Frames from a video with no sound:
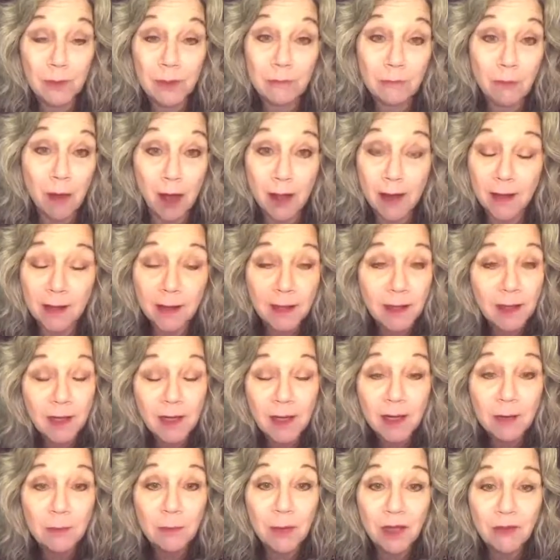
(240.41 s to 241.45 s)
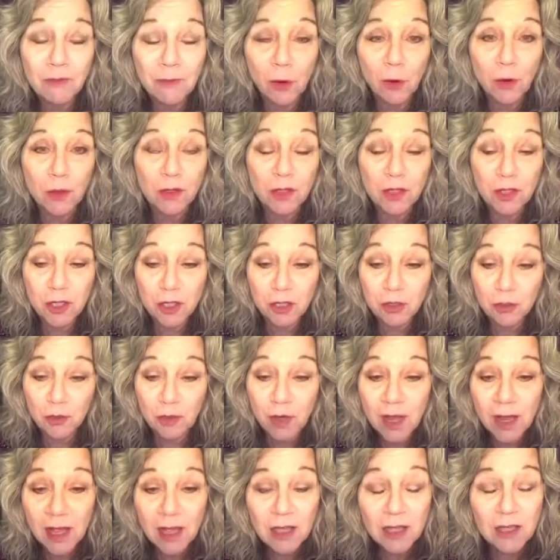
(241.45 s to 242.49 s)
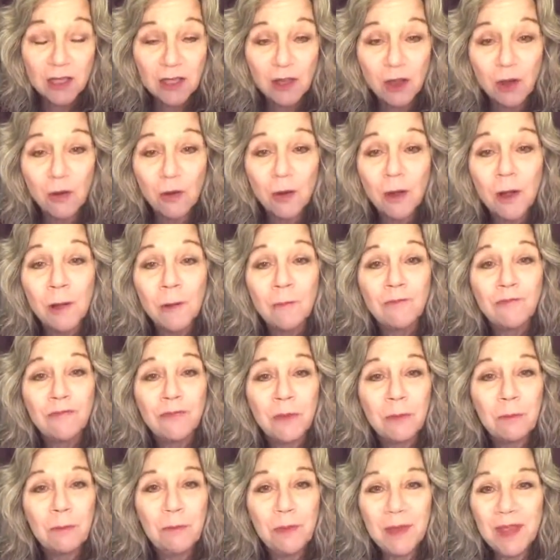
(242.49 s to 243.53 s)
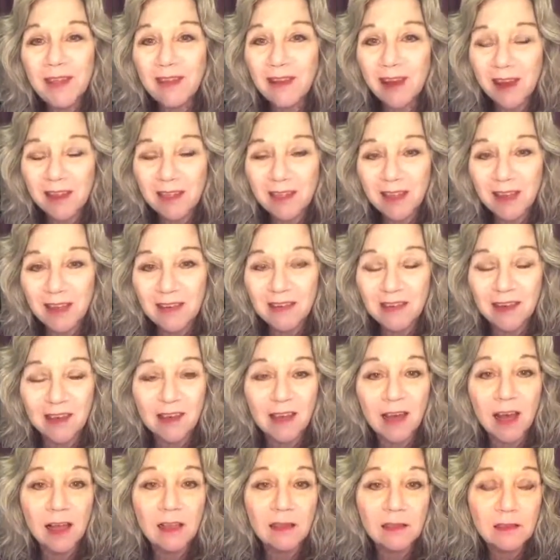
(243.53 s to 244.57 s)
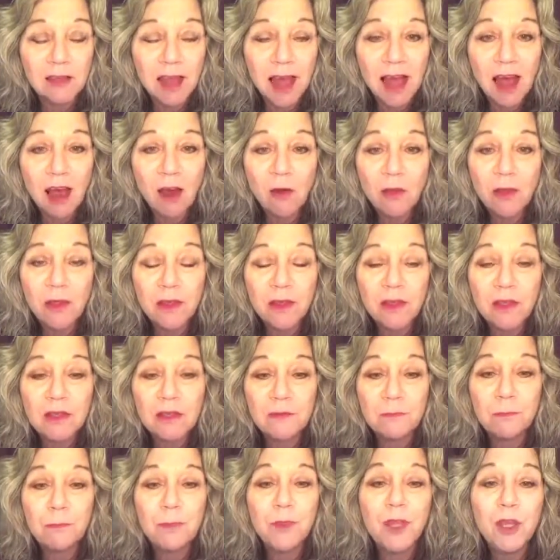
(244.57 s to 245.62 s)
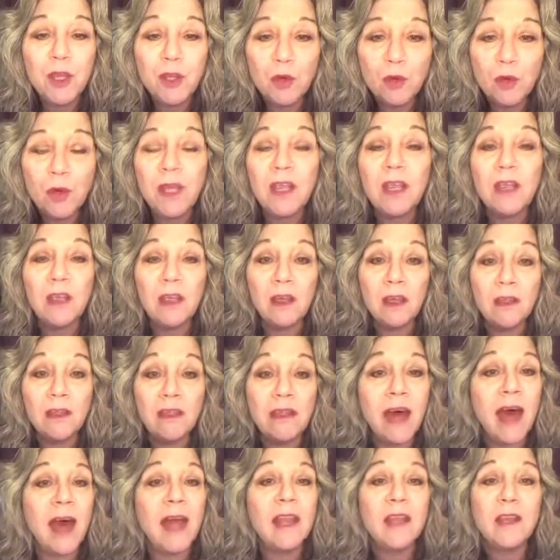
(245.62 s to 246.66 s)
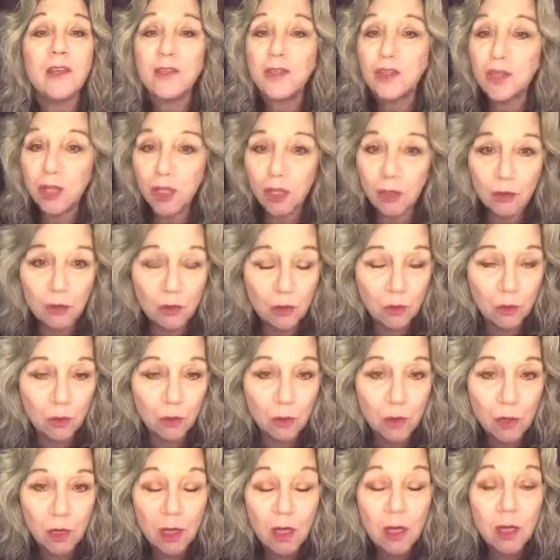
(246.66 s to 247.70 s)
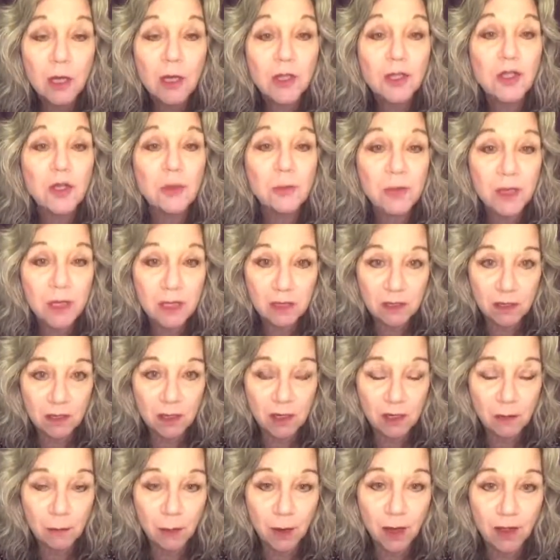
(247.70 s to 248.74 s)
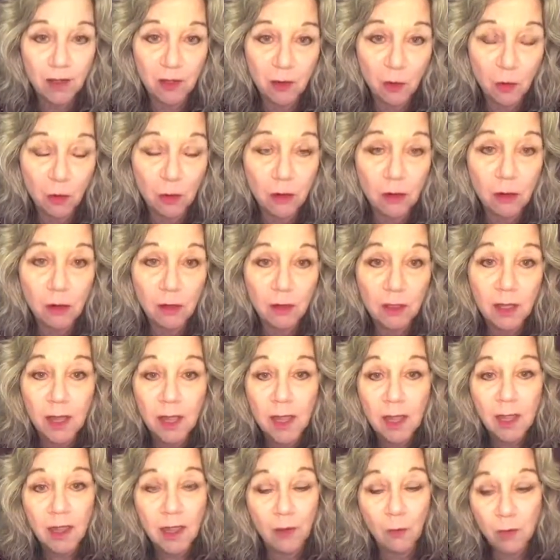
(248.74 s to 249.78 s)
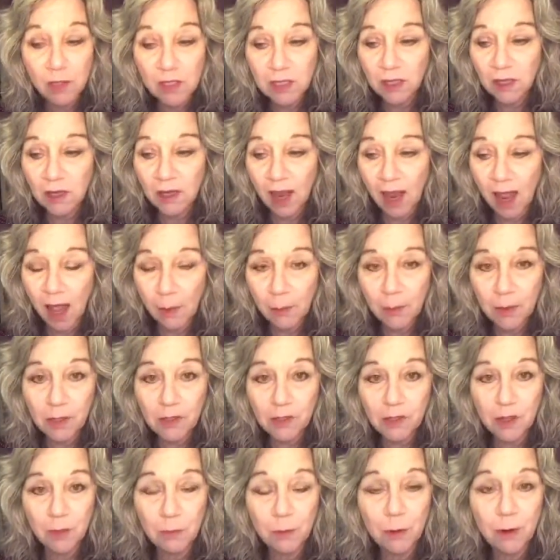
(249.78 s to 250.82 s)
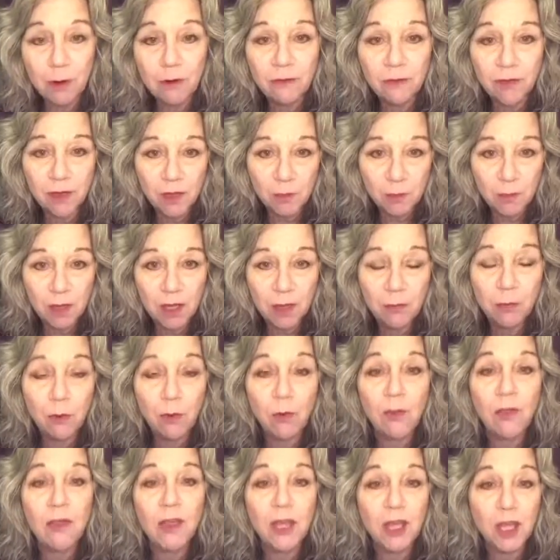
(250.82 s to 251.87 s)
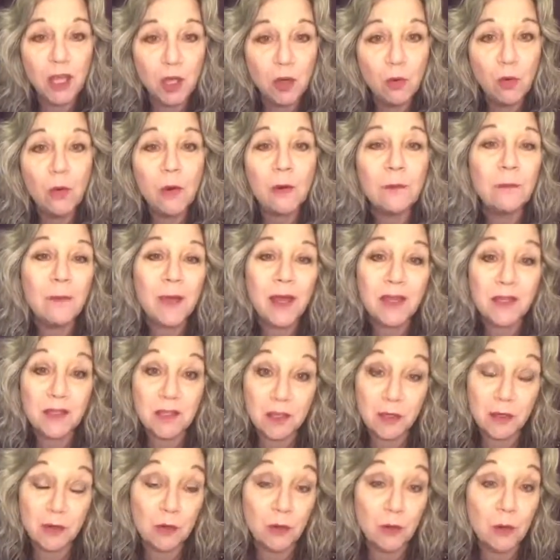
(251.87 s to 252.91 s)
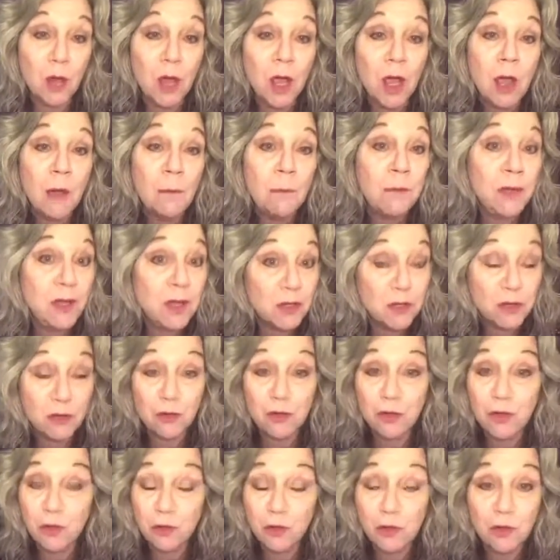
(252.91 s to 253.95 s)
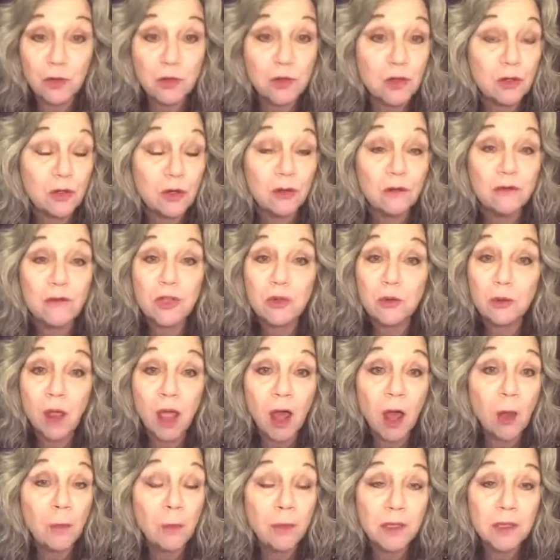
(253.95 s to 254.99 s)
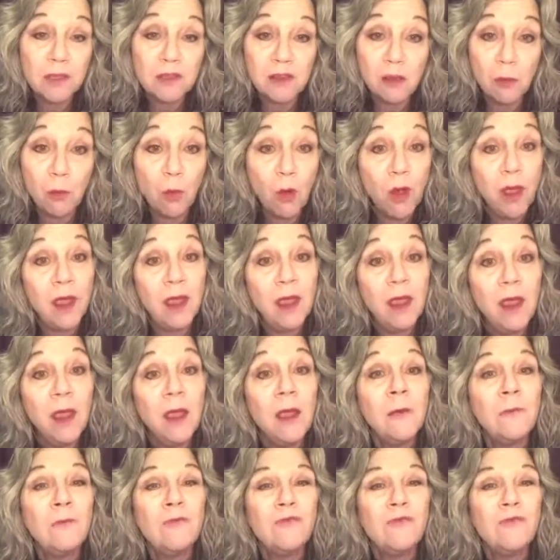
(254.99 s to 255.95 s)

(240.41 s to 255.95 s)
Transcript: been my focus too. So be authentic. Allow this beauty that is you to be seen by the world. And what's going to happen is the perfect people that you were meant to minister to serve, to help in some way,